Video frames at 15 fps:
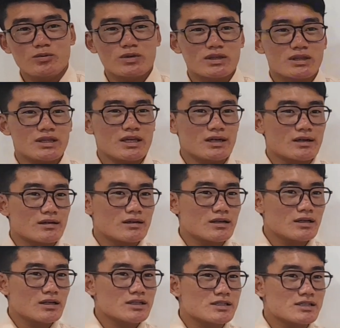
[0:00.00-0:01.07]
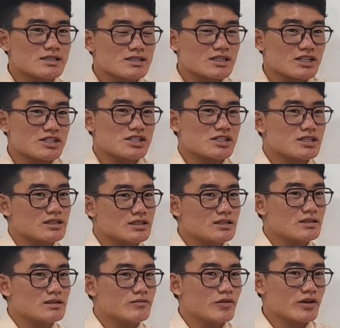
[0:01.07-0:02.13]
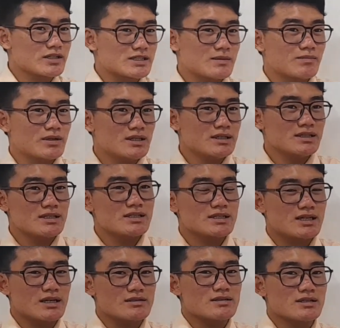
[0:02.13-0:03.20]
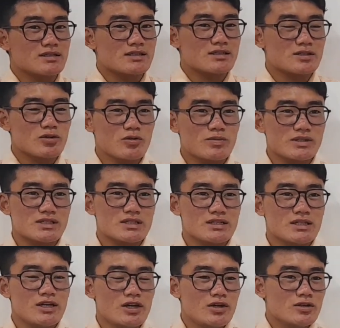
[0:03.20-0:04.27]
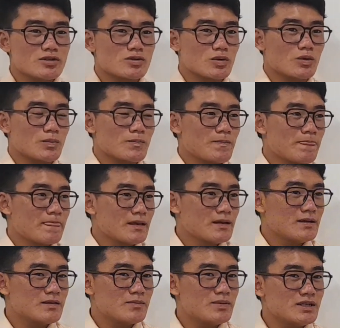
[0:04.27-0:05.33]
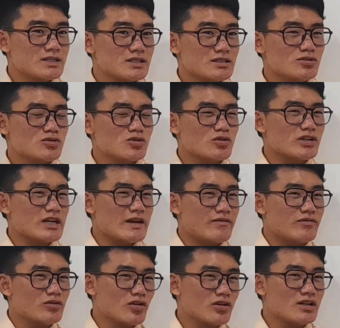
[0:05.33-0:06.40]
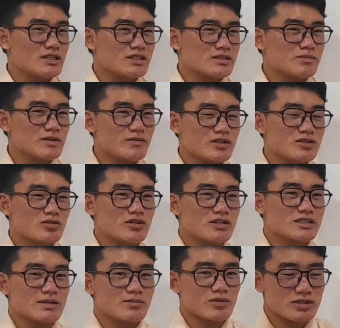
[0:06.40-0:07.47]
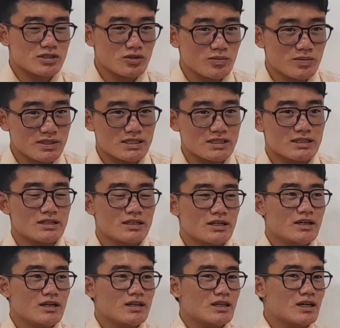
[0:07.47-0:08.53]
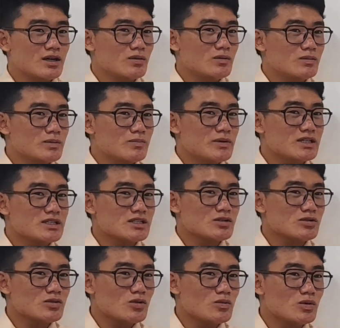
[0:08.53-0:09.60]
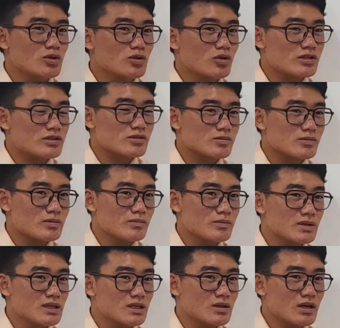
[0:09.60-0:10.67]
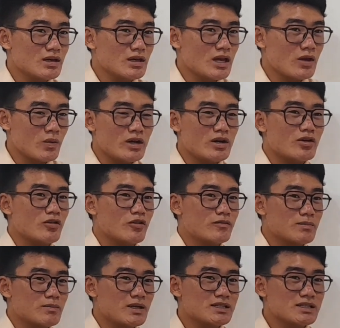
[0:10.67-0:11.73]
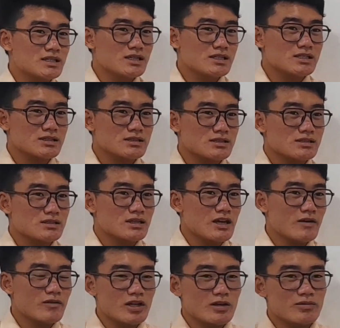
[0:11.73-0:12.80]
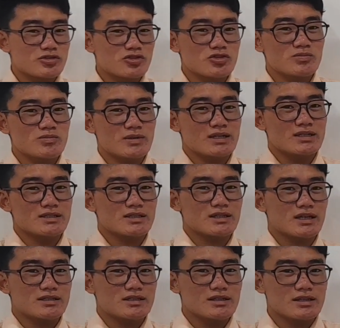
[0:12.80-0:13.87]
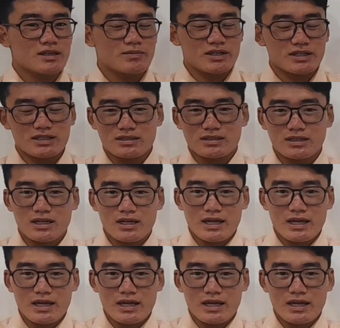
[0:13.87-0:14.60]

with their disease condition. For example, in this case, it is COPD. So, if the patient do not have knowledge, previous knowledge about COPD, now the patient will not be aware of the medications, the available treatment that the patient